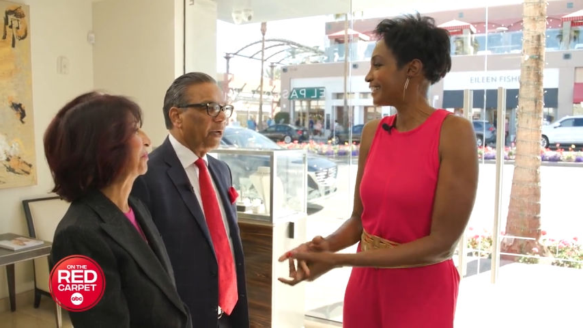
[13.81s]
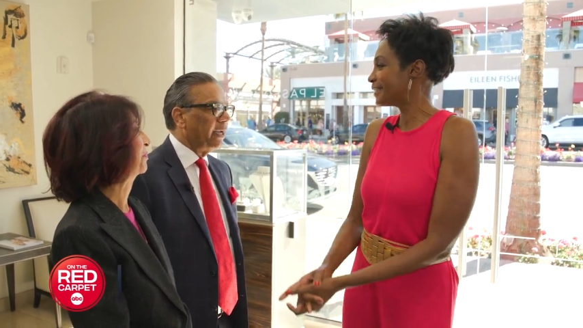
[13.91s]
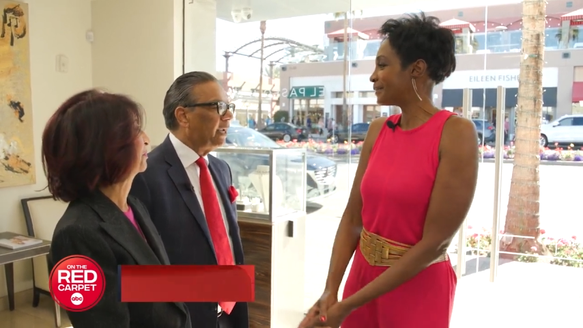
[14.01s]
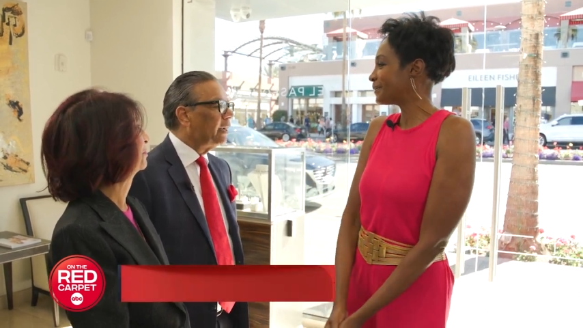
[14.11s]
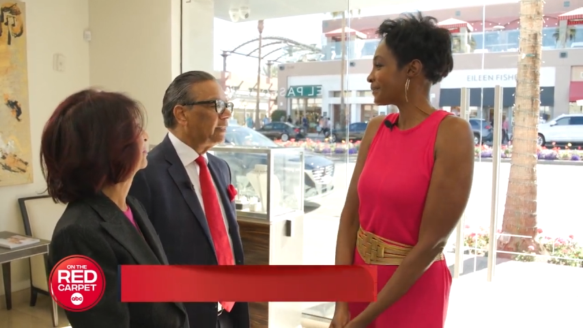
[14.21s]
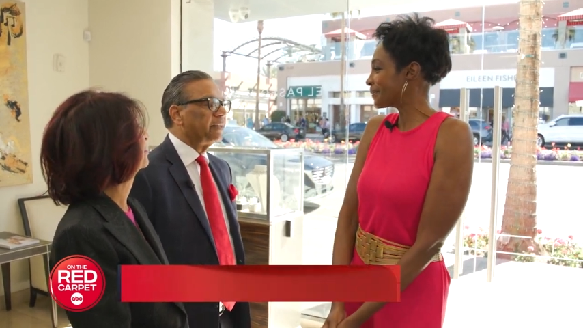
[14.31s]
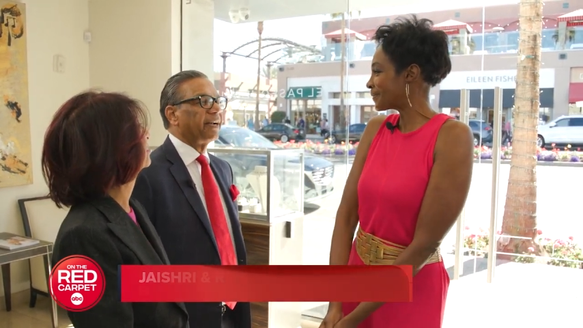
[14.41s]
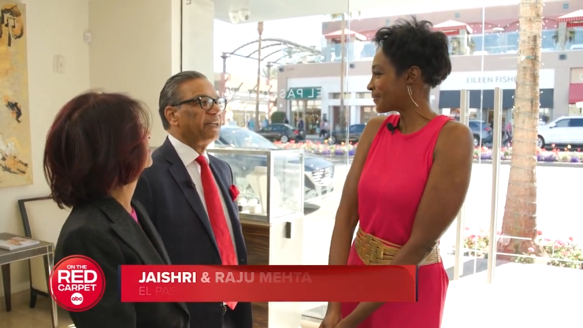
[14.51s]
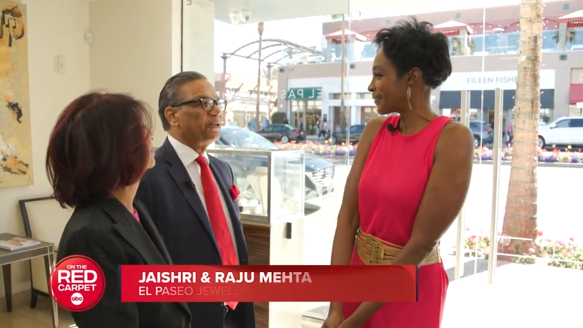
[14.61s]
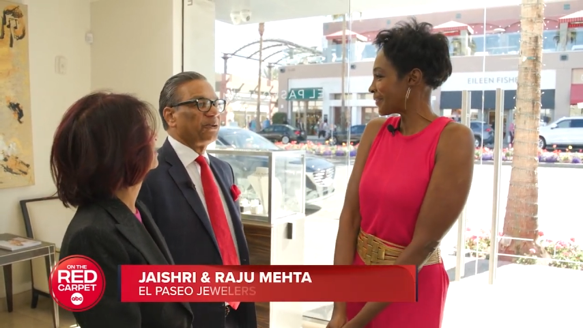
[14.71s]
Speaker 1: we are the
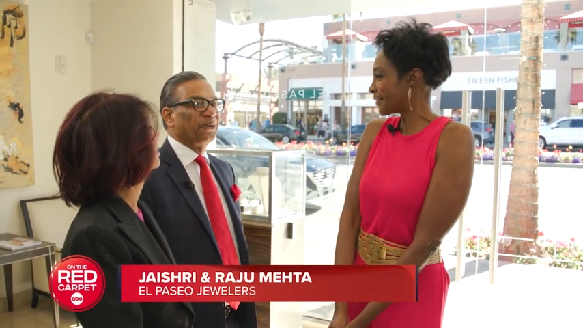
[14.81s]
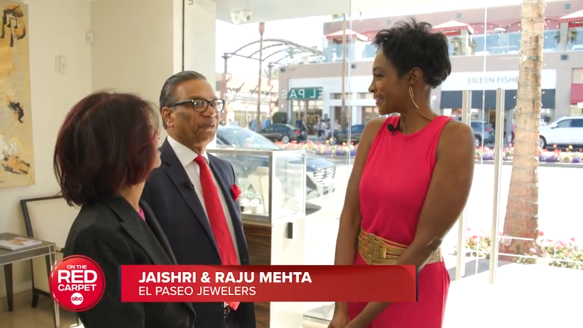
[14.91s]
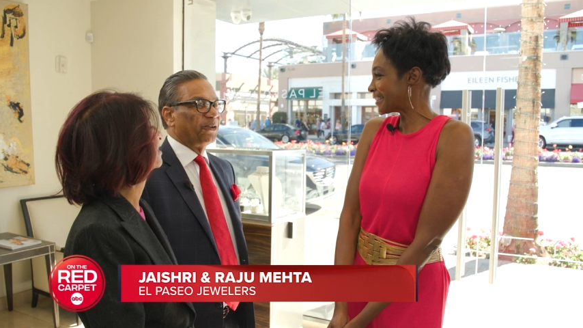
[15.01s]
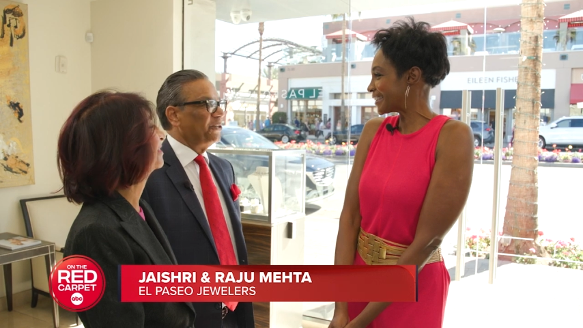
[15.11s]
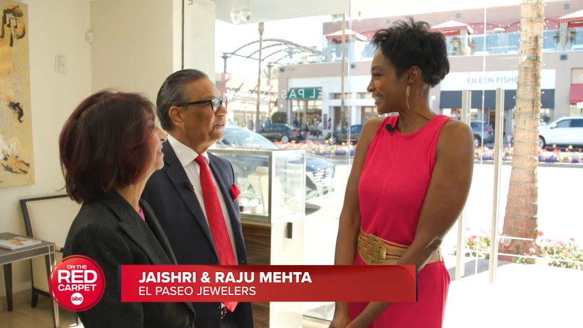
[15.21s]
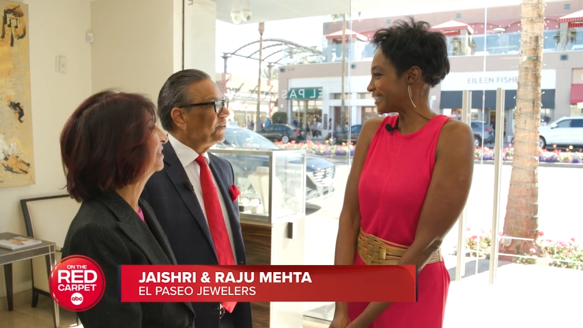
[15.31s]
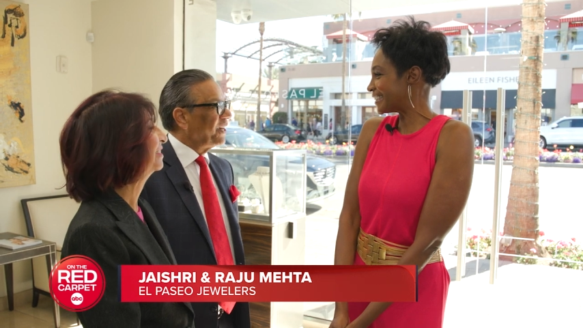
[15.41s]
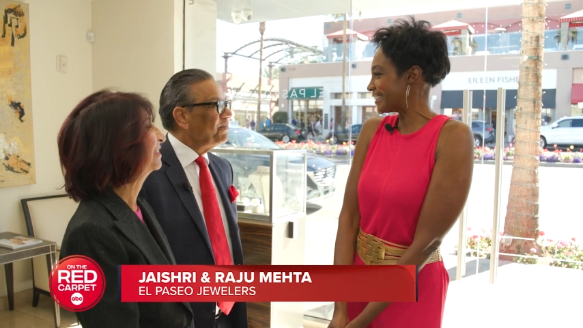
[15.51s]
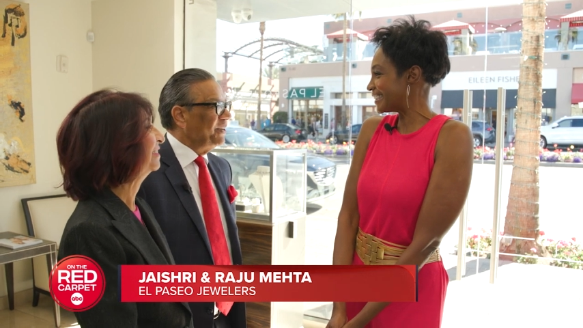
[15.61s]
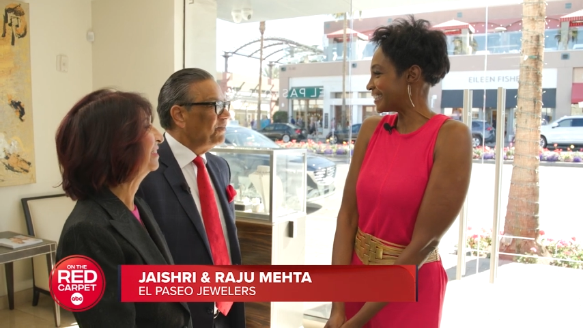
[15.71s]
right store for you to
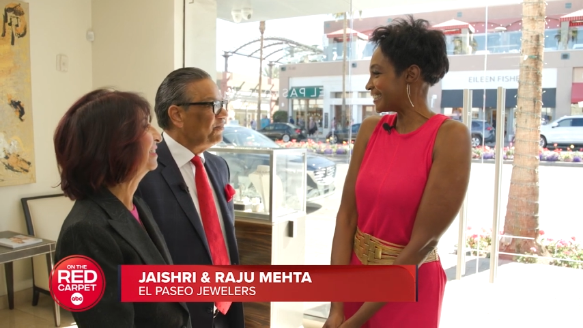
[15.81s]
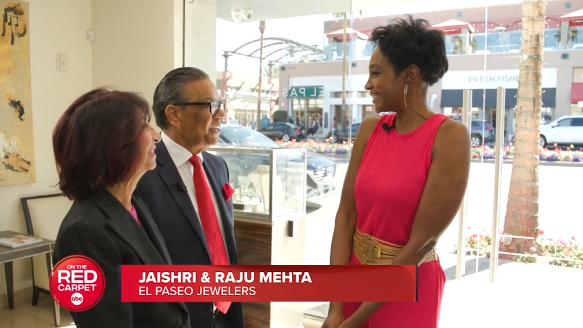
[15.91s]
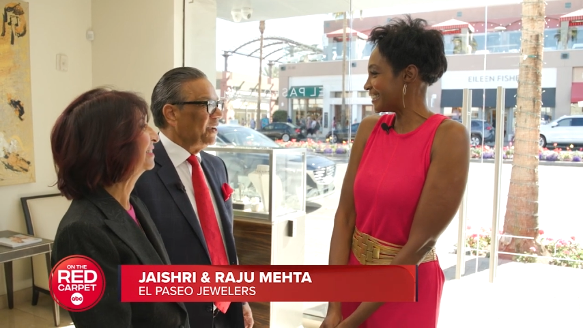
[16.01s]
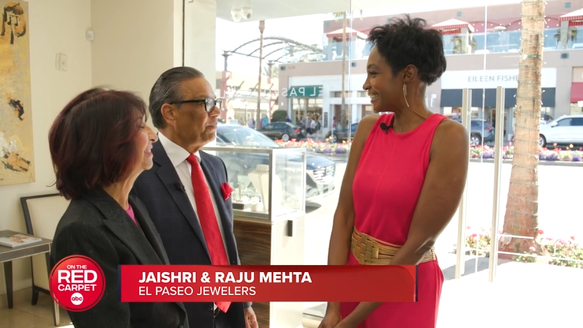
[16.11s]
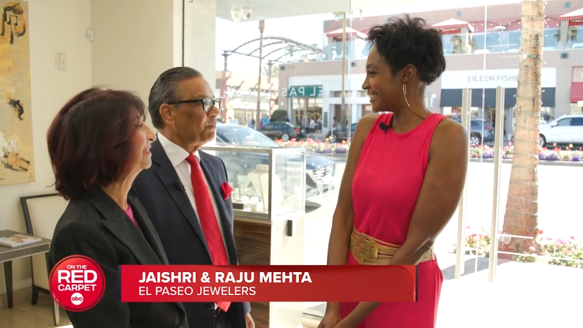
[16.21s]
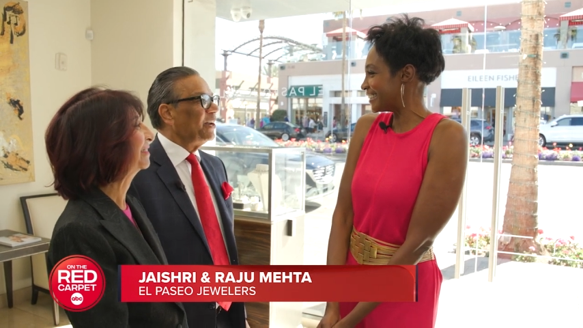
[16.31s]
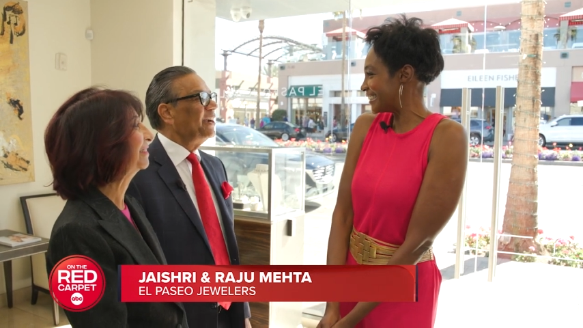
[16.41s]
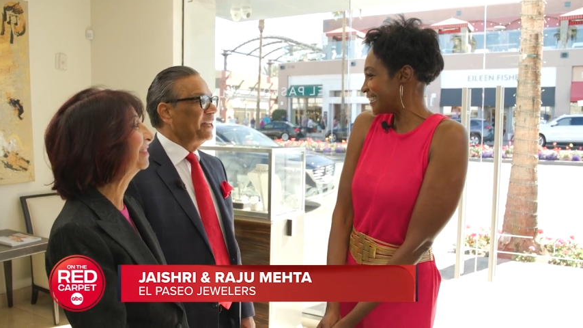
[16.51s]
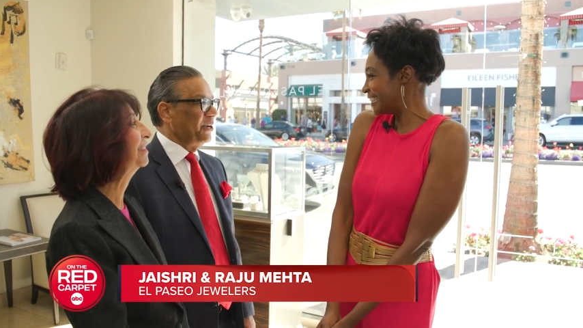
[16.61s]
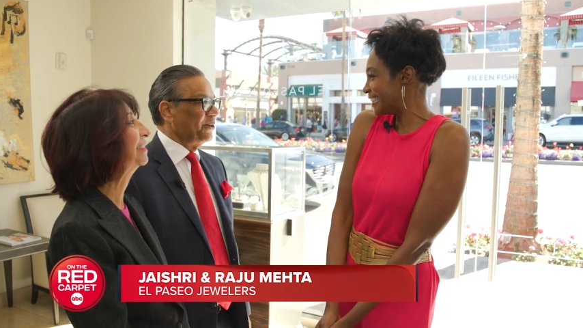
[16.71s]
come in. We have
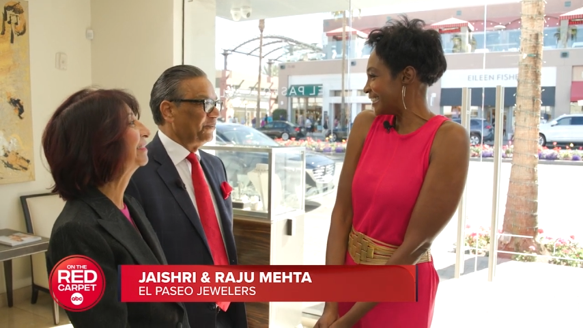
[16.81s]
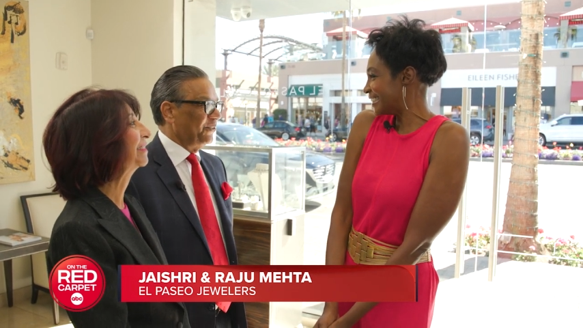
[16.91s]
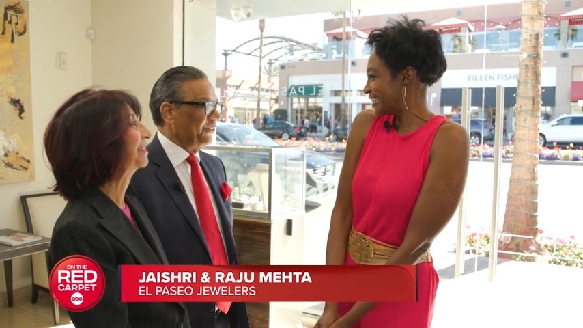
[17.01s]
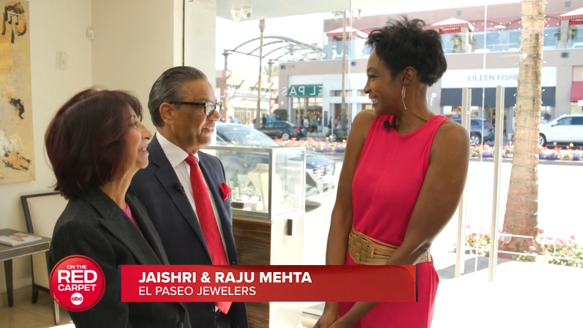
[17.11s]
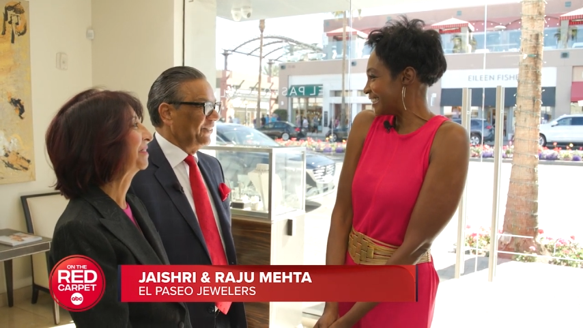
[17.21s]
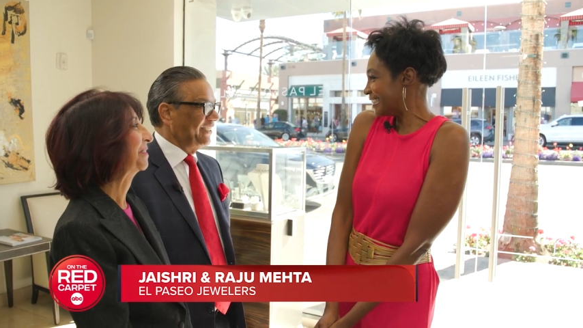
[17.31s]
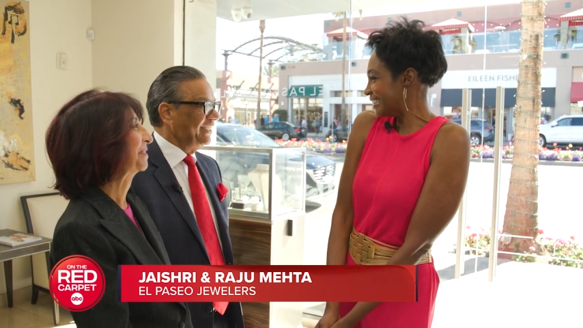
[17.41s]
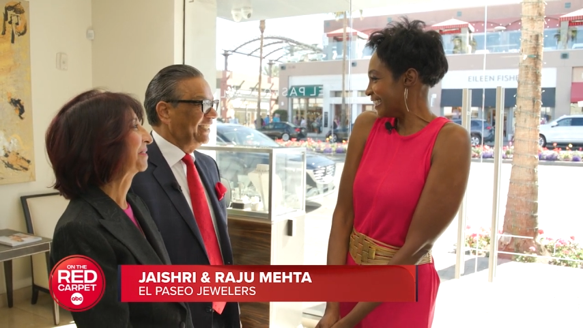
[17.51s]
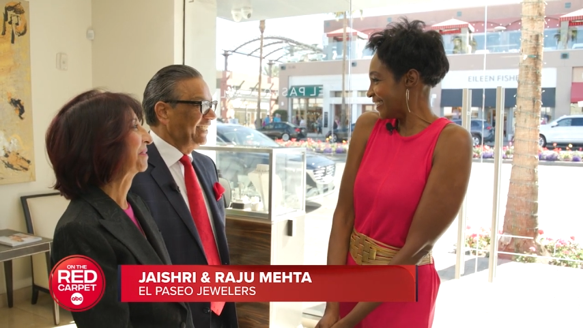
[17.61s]
plenty of those.